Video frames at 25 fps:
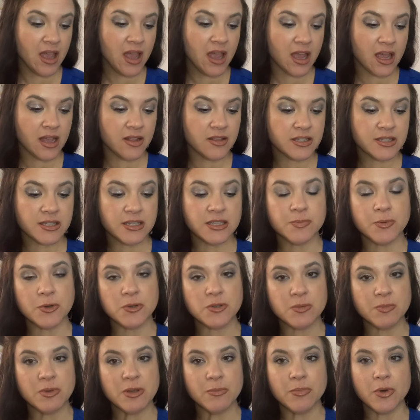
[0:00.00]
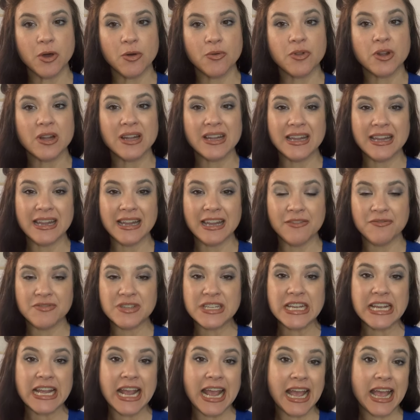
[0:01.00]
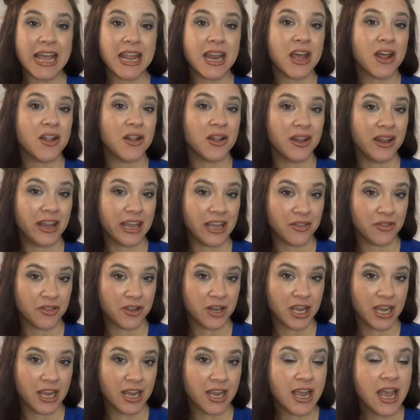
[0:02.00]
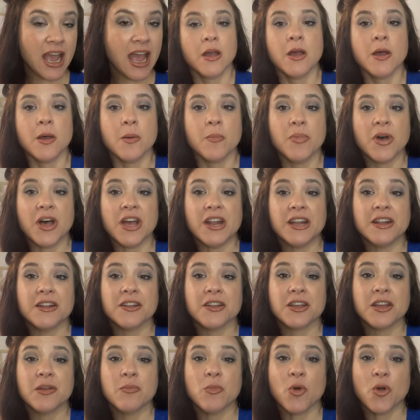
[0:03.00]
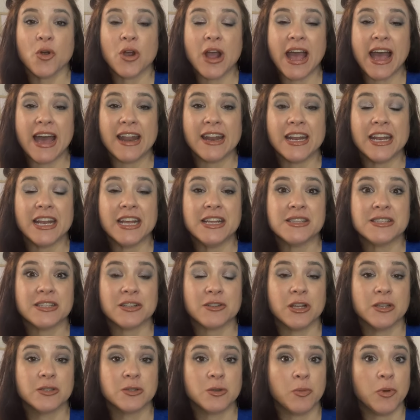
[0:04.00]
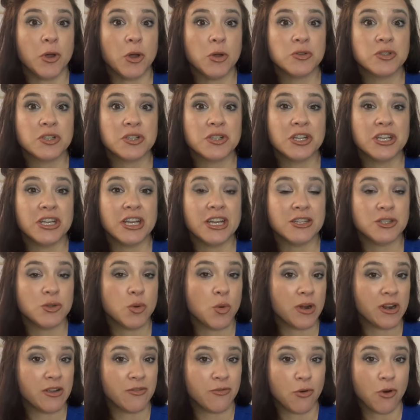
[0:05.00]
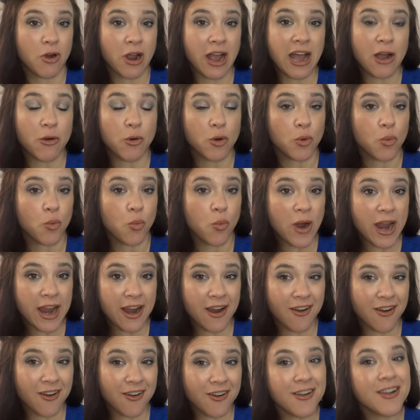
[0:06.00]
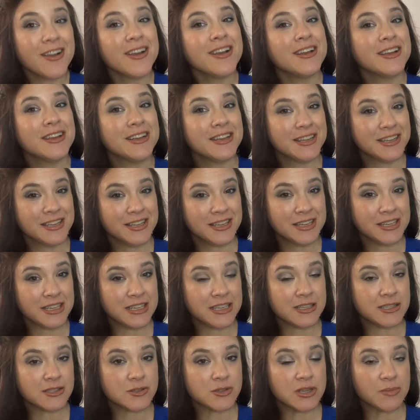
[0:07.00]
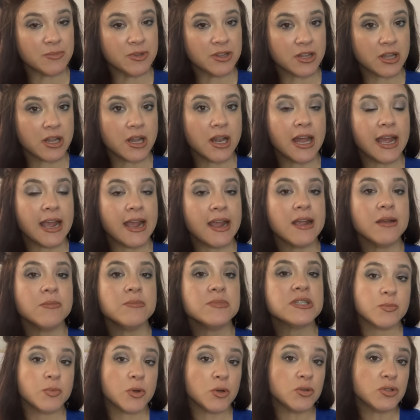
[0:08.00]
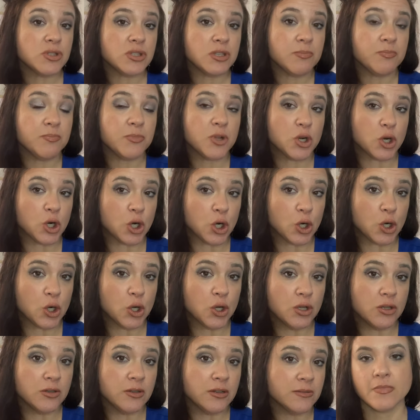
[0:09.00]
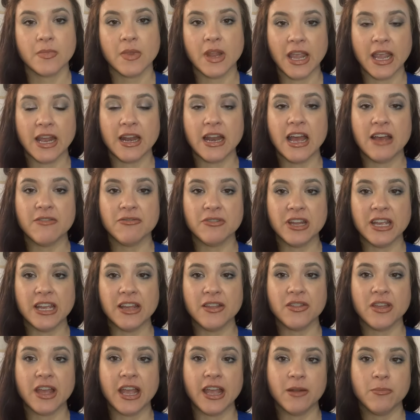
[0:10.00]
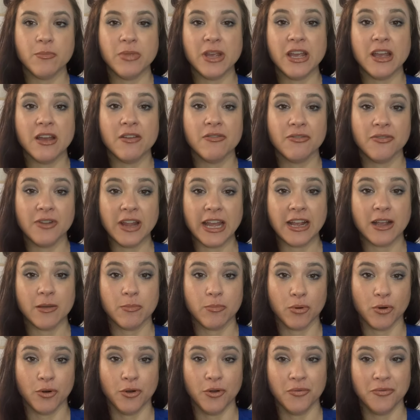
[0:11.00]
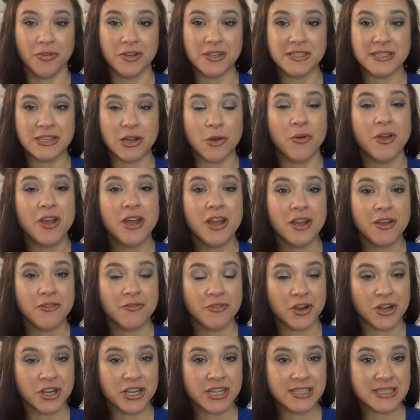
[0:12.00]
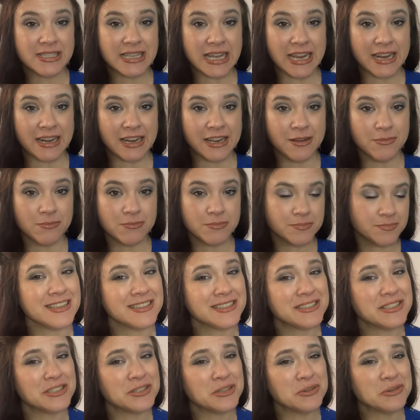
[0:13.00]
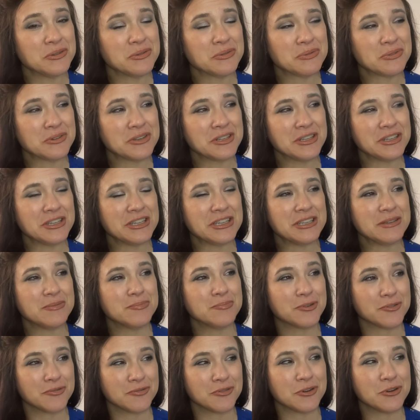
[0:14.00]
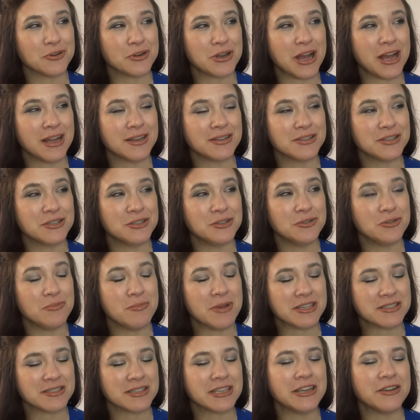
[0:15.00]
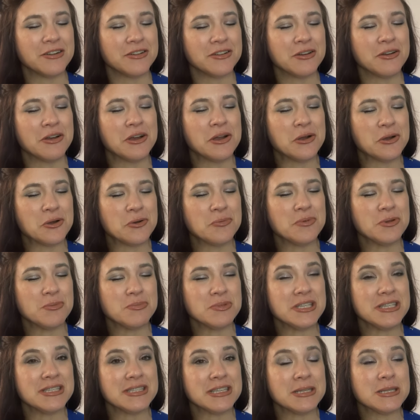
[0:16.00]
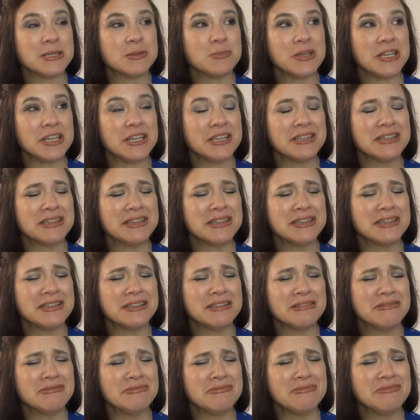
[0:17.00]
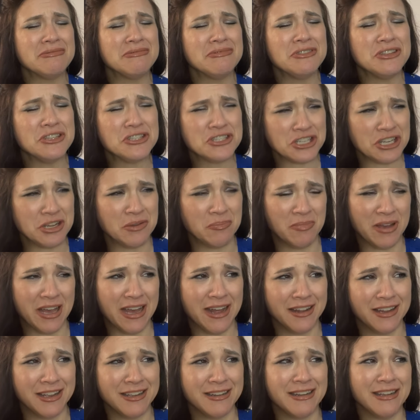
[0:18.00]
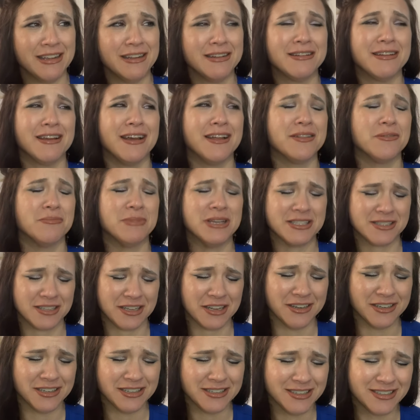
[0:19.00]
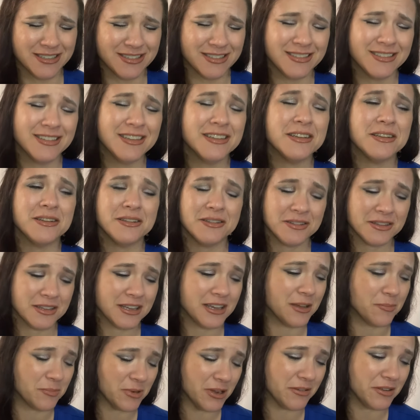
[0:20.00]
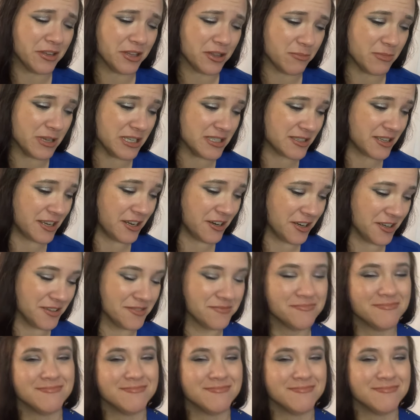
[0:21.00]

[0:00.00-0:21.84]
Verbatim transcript: And this is supposed to be both lifting and lengthening. But in looking more at it, it's, it's supposedly at 24 hour wear is some of the claims. Supposed to curl and have length and be flake proof. So very exciting. Still really prefer not to do the mascara though. I hope Ipsy sends me the cheek palette and not the mascara. I'll probably get the mascara.